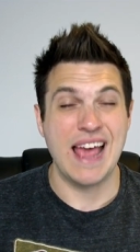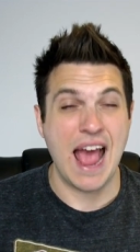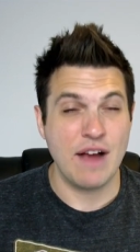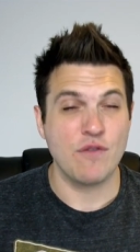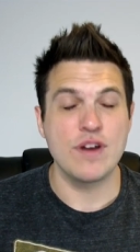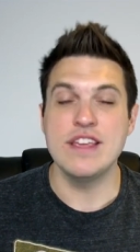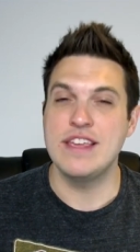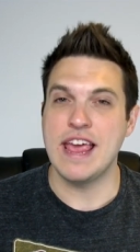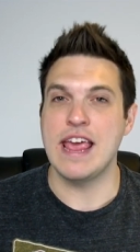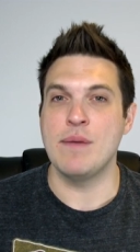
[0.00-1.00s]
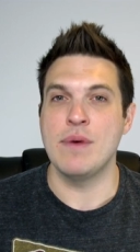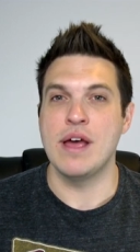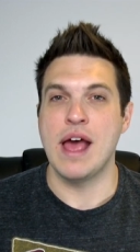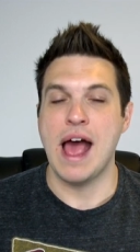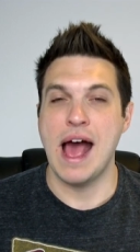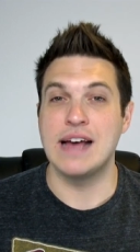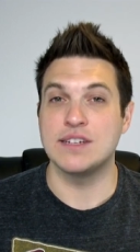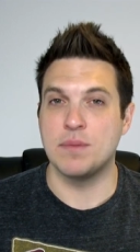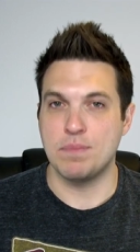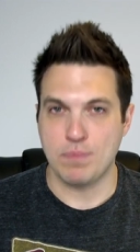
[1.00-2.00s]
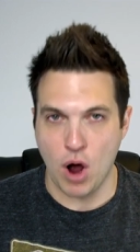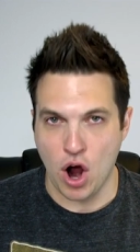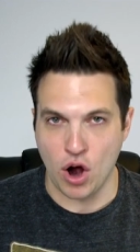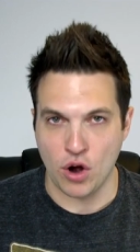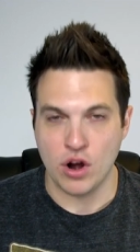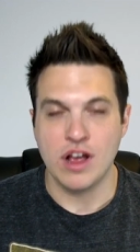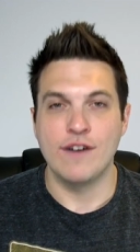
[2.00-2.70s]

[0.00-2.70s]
every game has a bar